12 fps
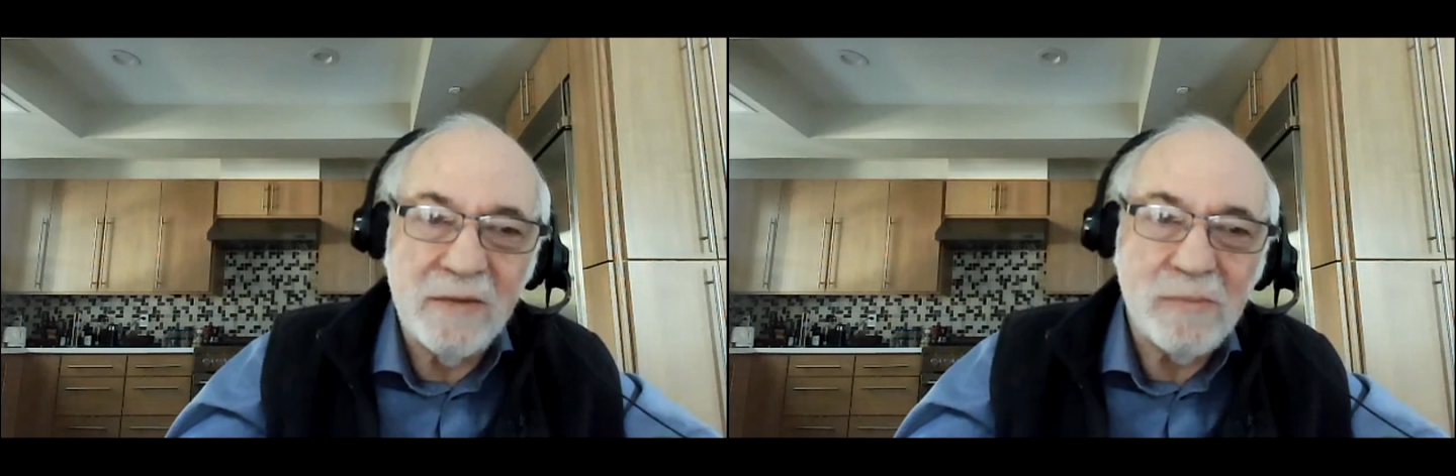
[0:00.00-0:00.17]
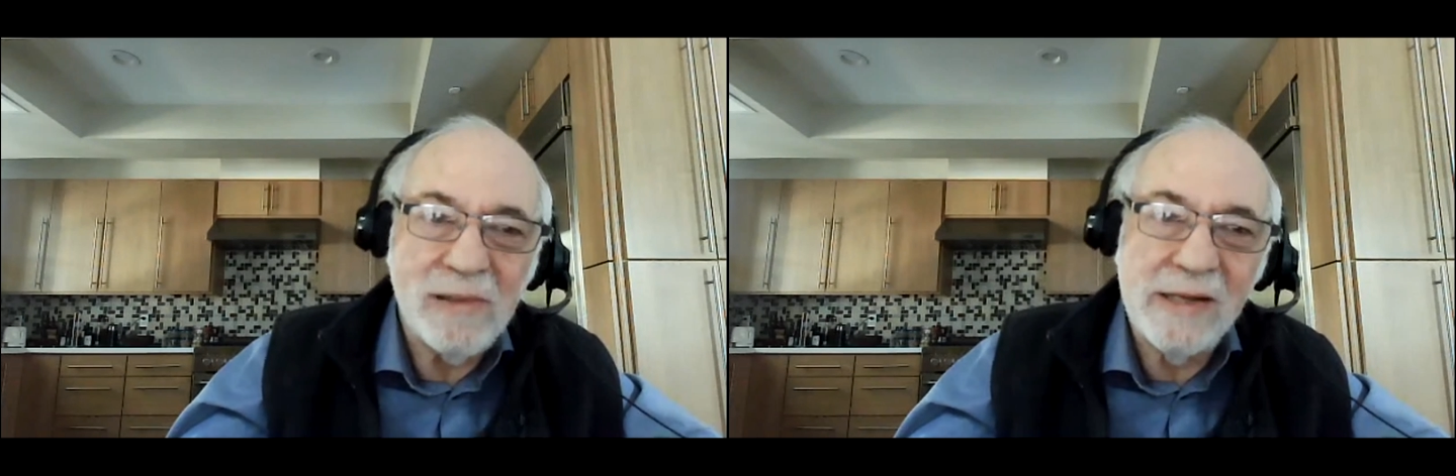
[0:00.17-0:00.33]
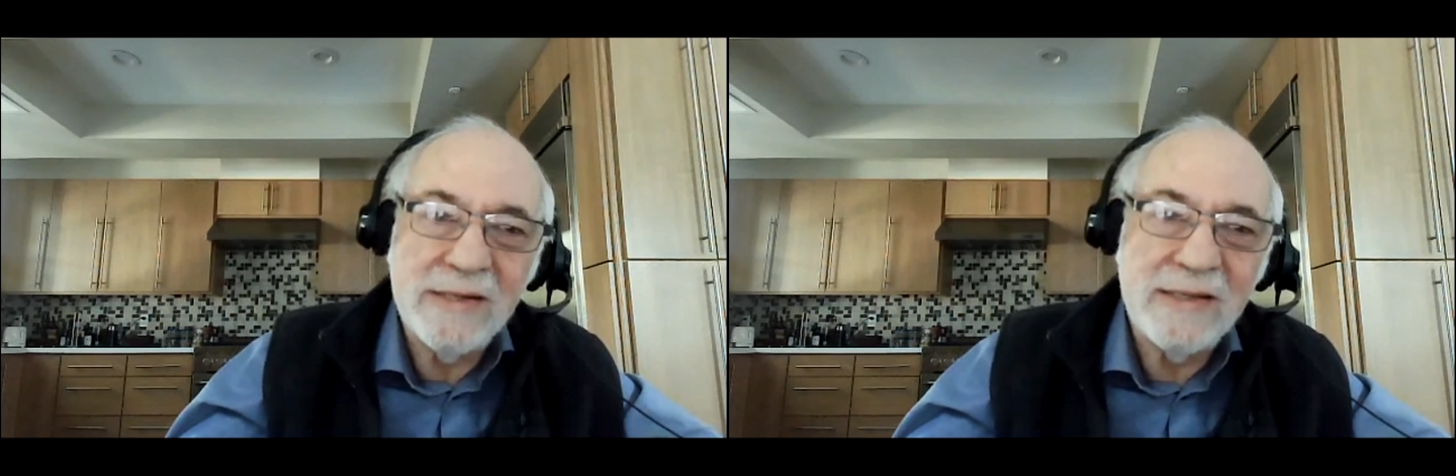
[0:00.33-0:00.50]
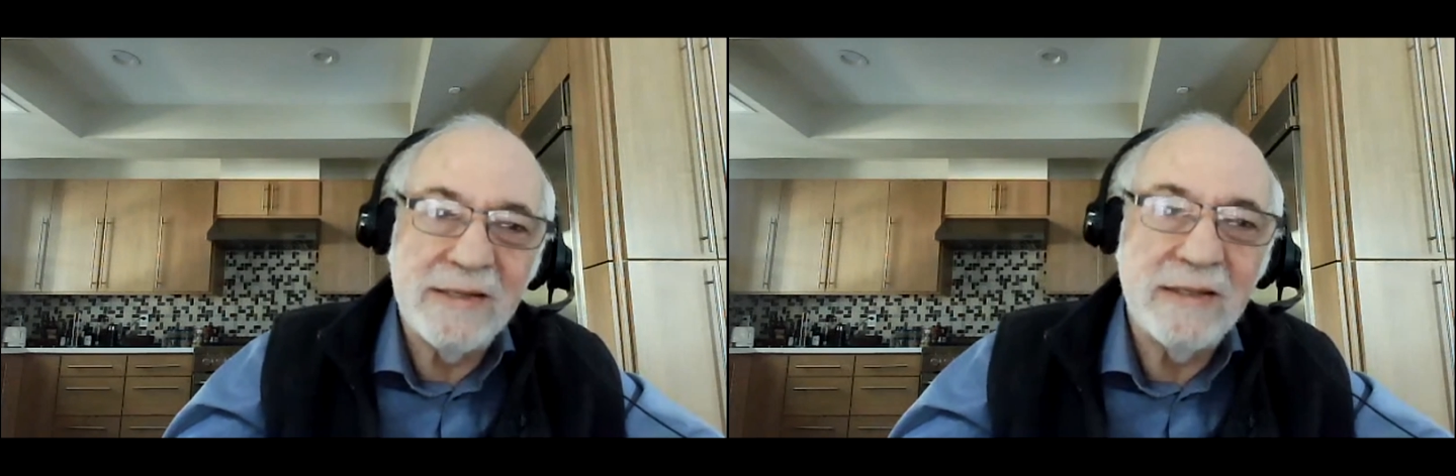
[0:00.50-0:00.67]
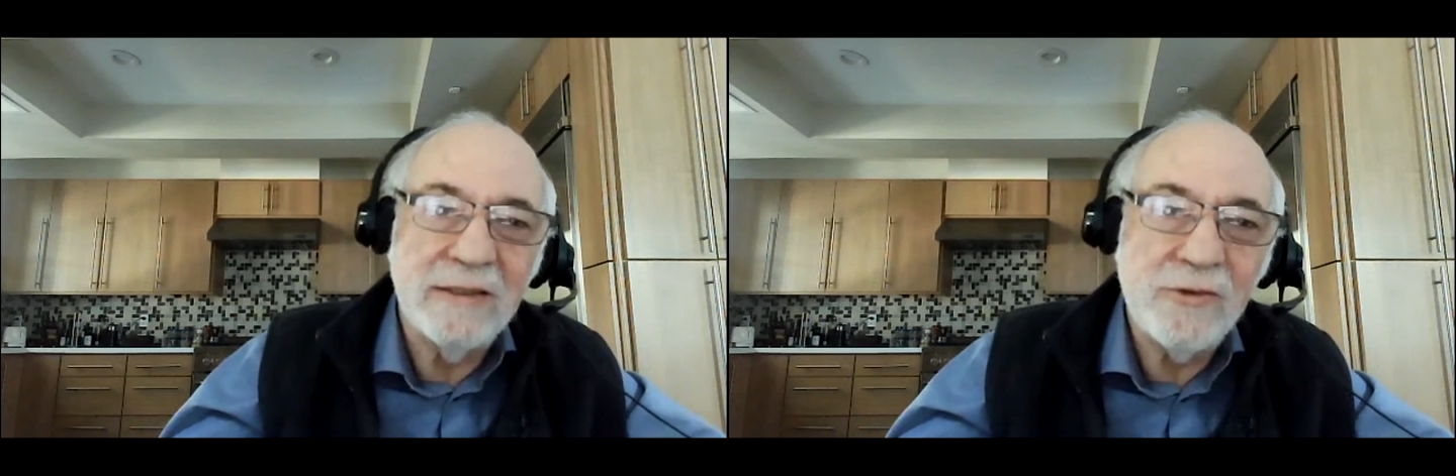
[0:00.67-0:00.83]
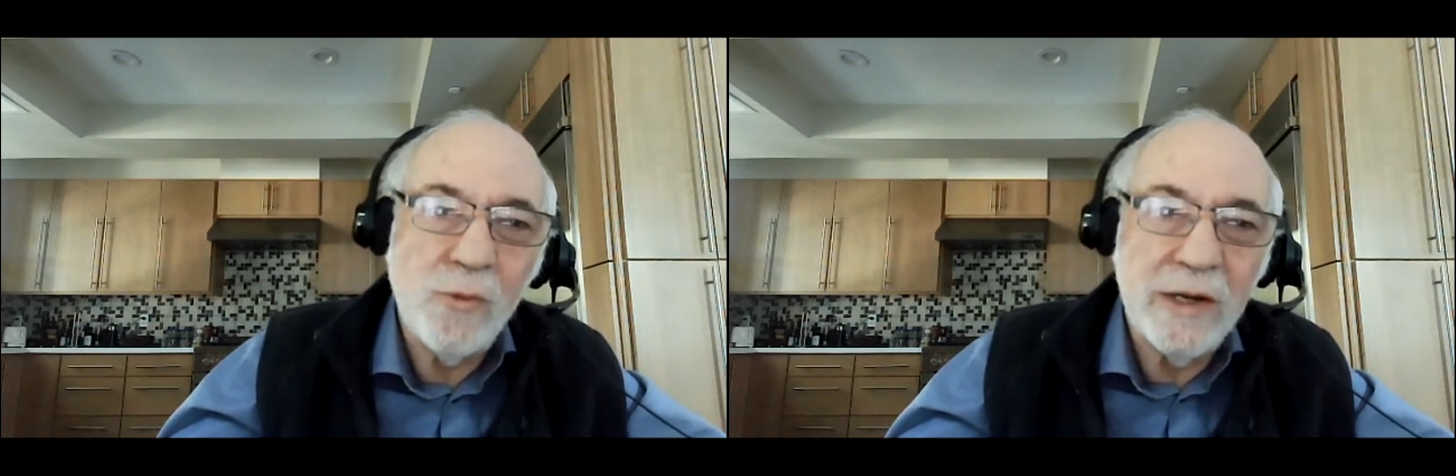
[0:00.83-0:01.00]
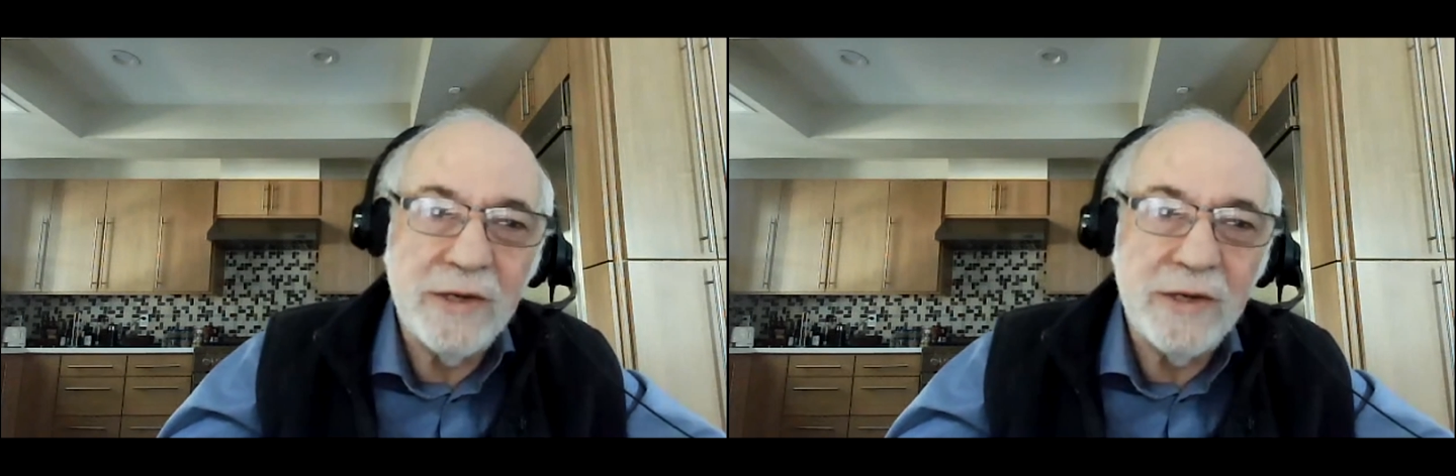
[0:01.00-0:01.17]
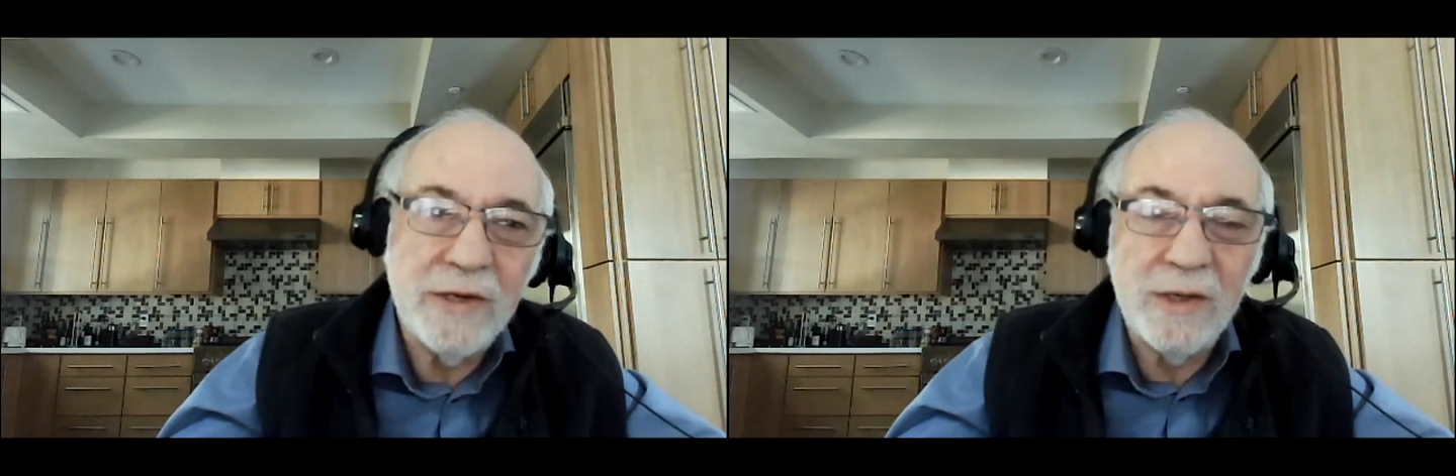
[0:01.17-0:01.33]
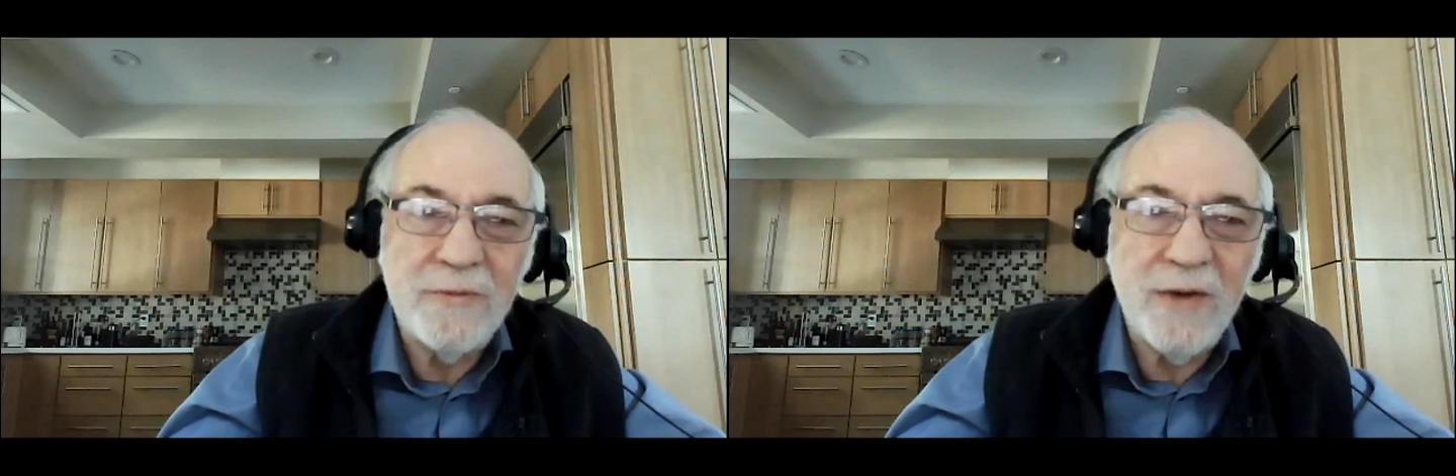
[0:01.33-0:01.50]
place until
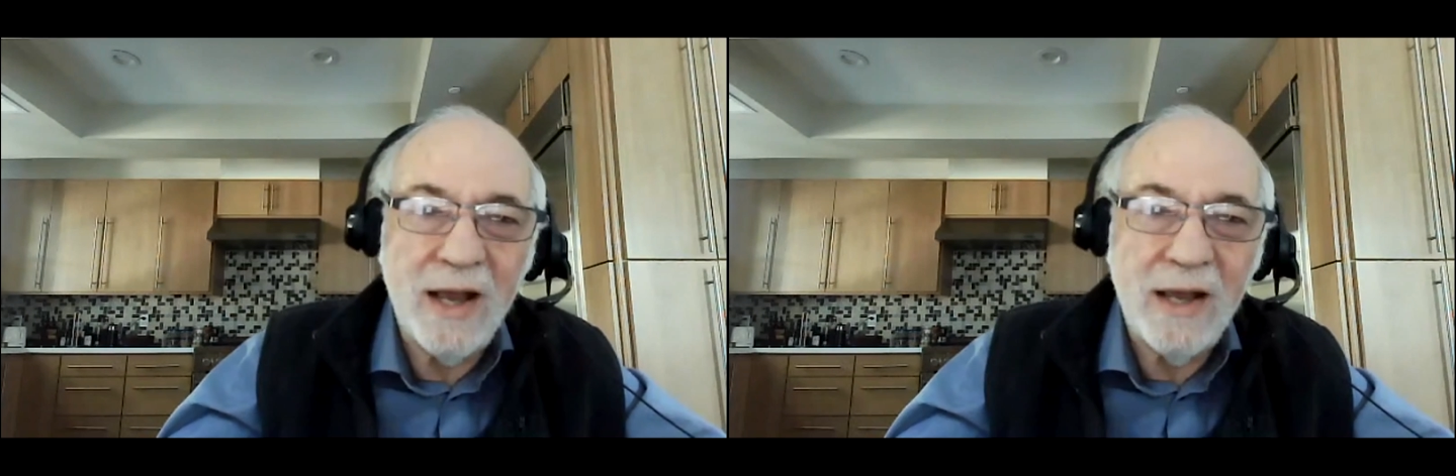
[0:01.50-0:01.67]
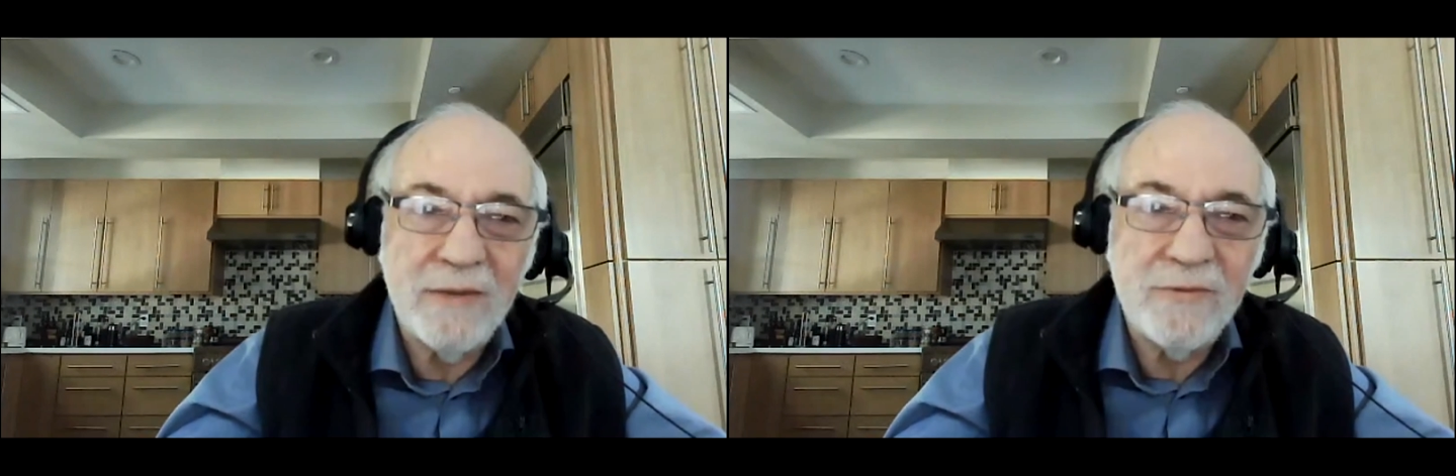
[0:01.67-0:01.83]
2025,